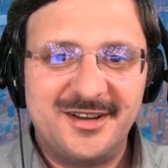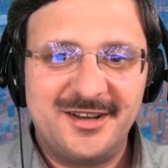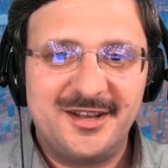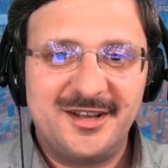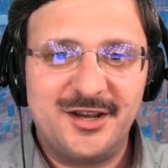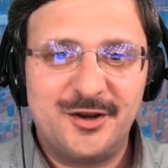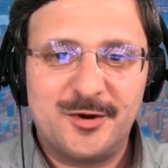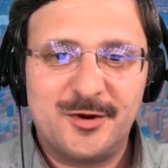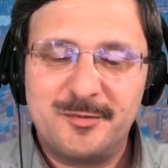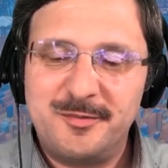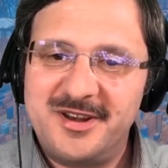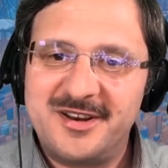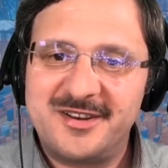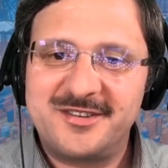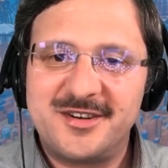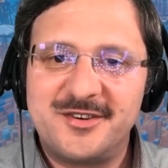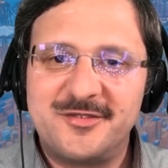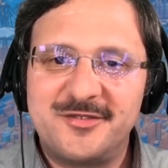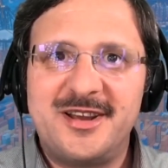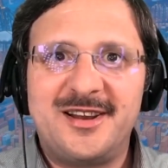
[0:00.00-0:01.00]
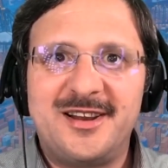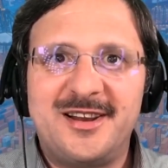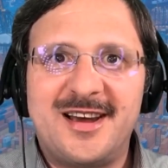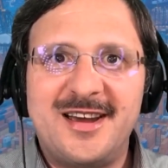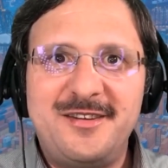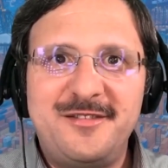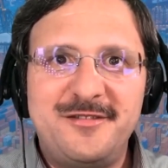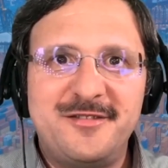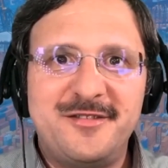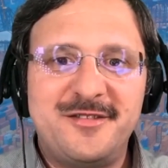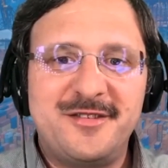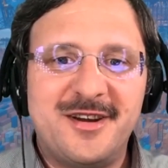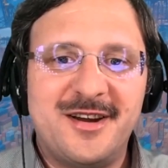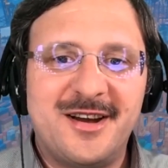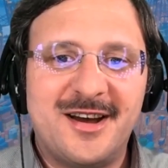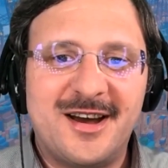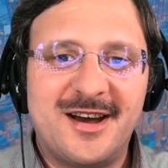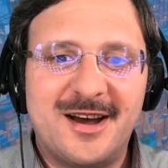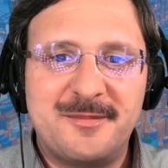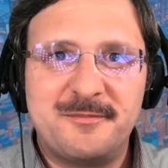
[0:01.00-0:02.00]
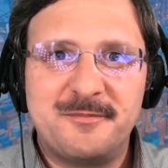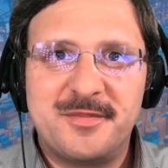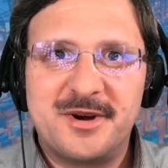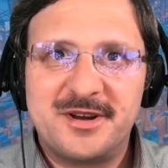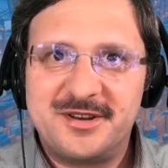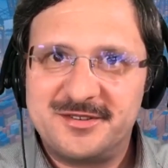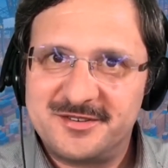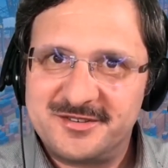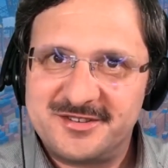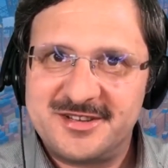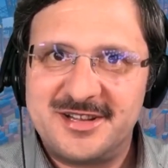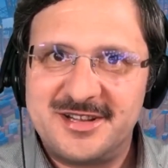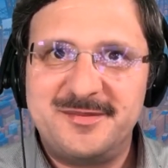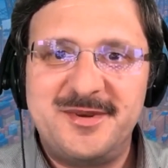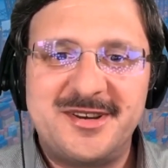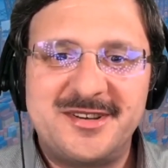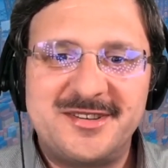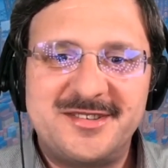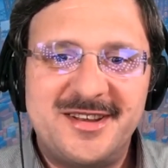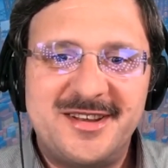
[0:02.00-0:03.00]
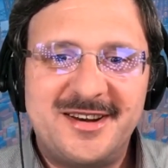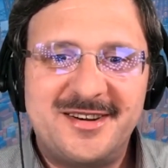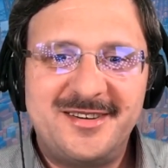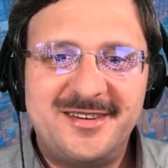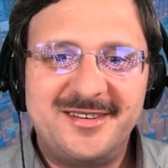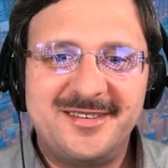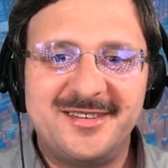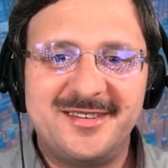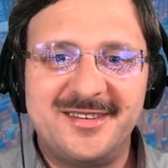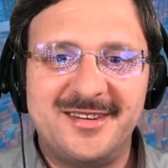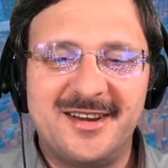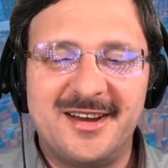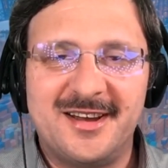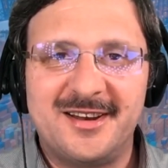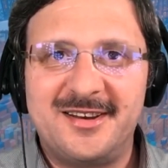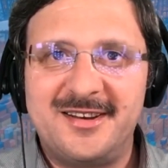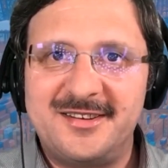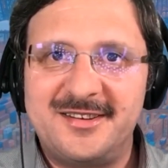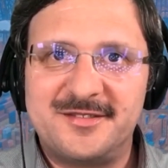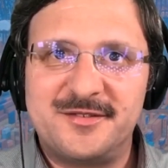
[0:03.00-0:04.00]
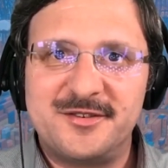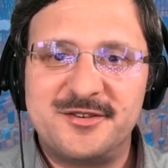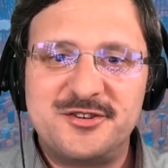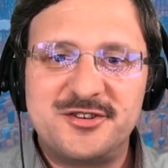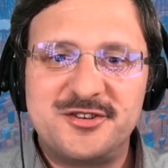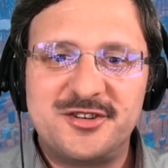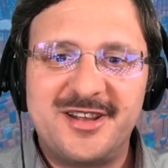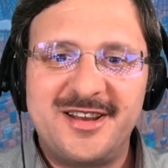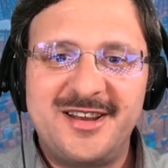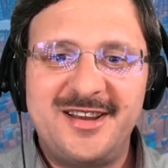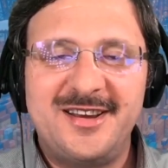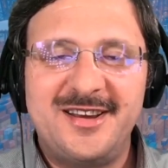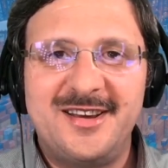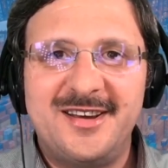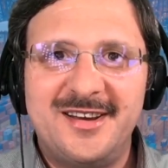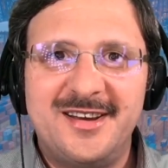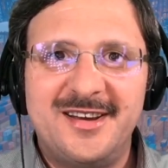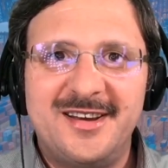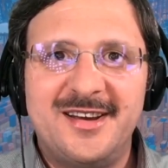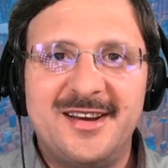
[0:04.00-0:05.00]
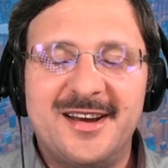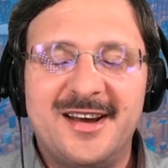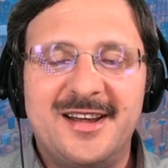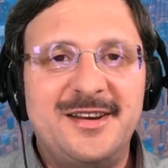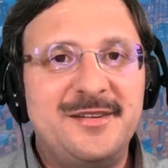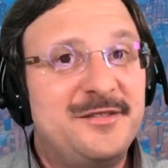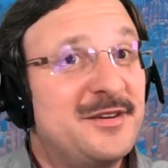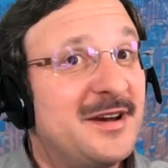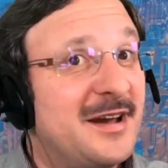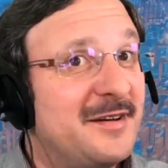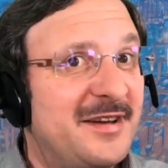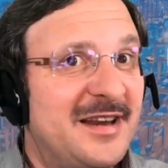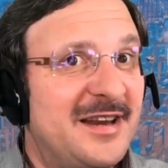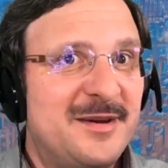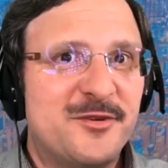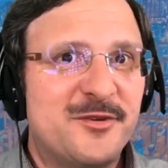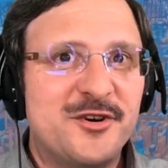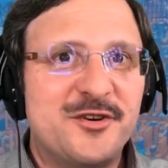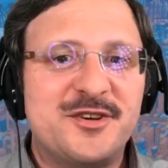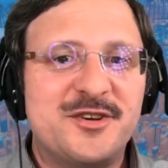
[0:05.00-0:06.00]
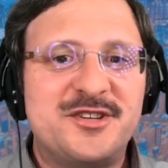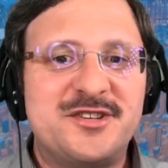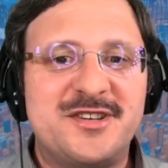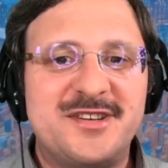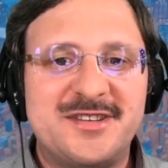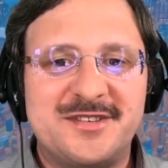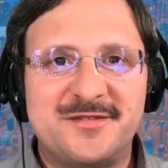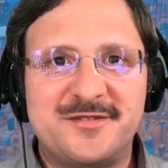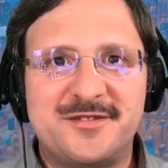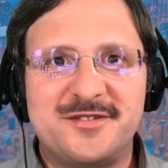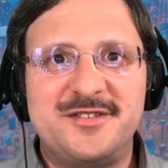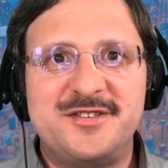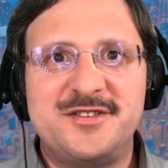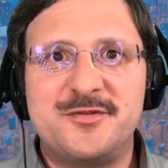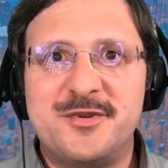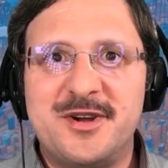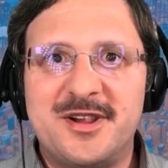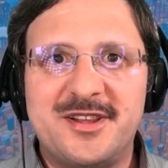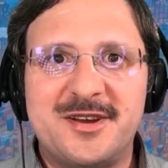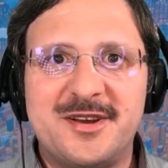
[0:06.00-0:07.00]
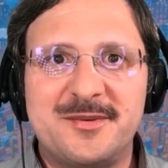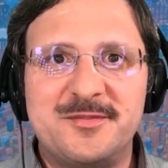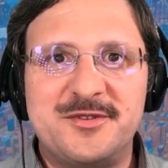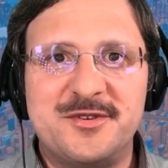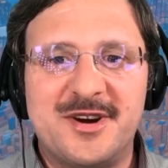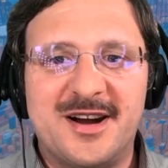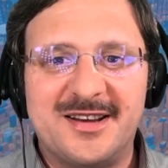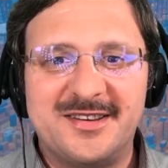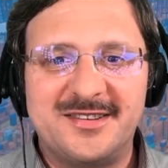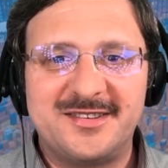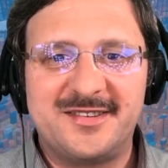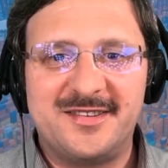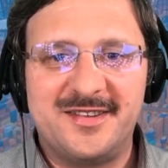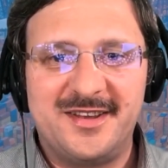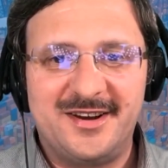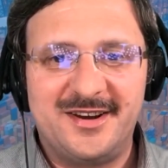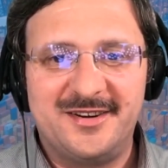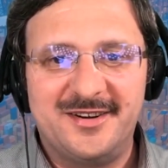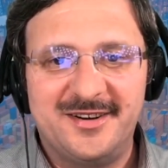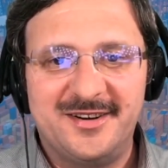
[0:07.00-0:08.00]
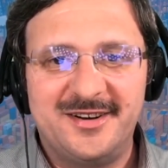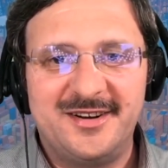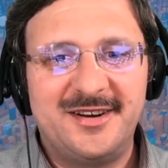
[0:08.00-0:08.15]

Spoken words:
You won't meet us in real life, but you'll still meet us there, at least virtually. And if you have any more questions, of course, you're welcome to ask there.